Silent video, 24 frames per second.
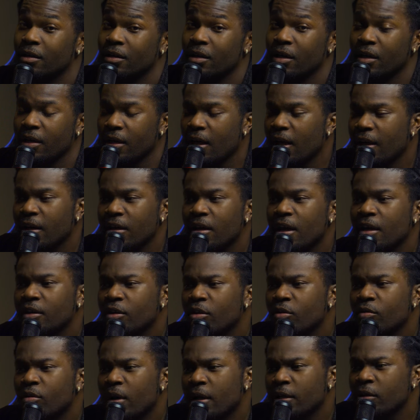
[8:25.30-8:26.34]
And I, I
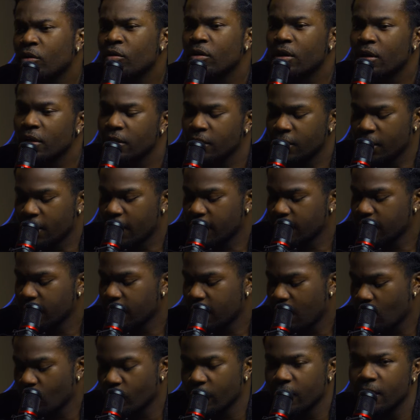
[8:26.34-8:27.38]
know, I know. Earlier I
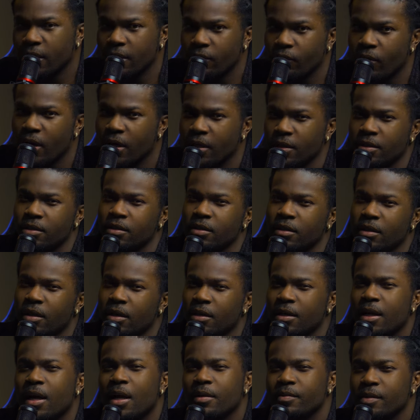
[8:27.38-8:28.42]
said I would hit right,
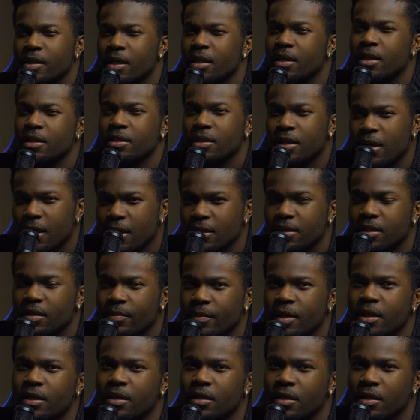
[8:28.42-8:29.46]
and now I'm saying that she has
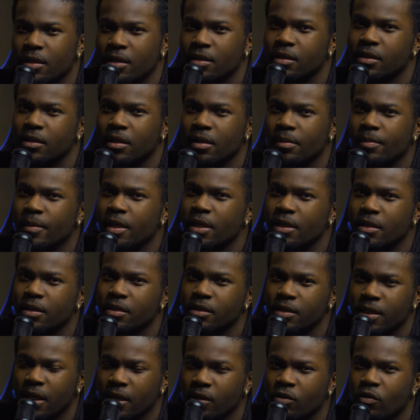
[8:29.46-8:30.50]
chlamydia, and the chlamydia
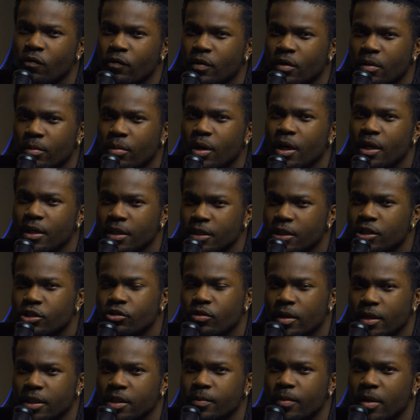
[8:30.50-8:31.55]
is taking over her brain, and she's
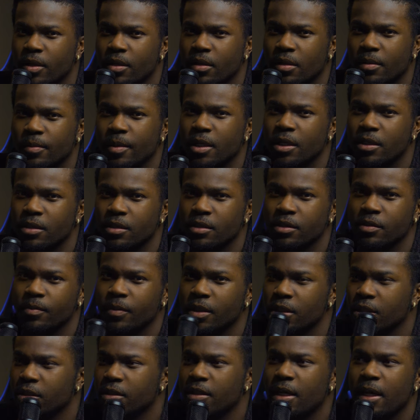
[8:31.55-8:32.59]
trying to spread the chlamydia as
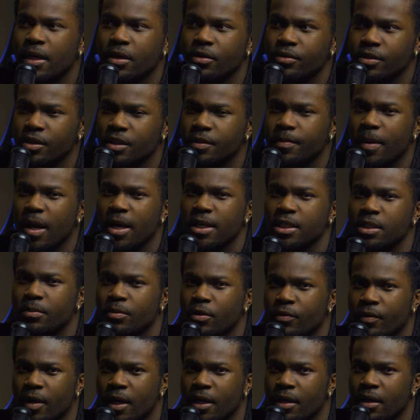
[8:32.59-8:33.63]
much takers as
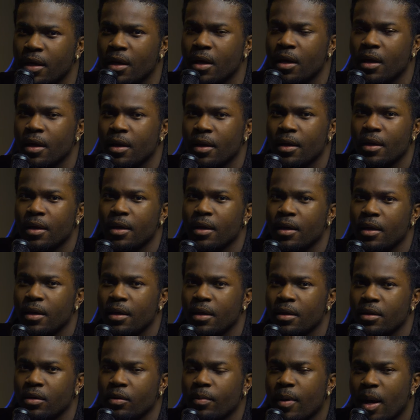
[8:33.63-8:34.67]
possible, right?
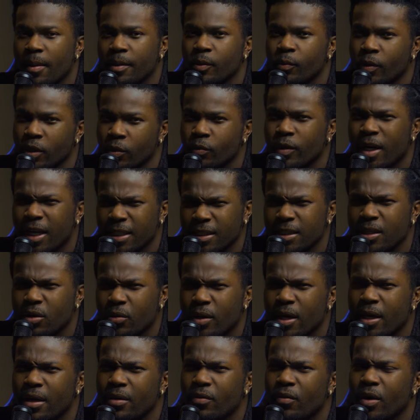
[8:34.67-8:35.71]
And you're probably wondering what I still
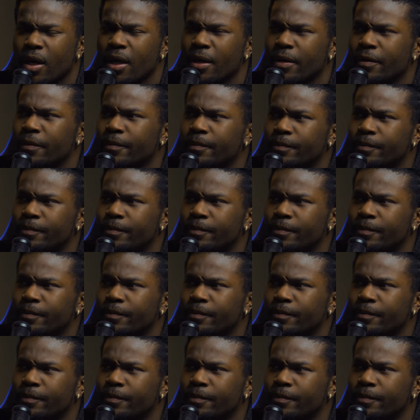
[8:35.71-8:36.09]
hit, right?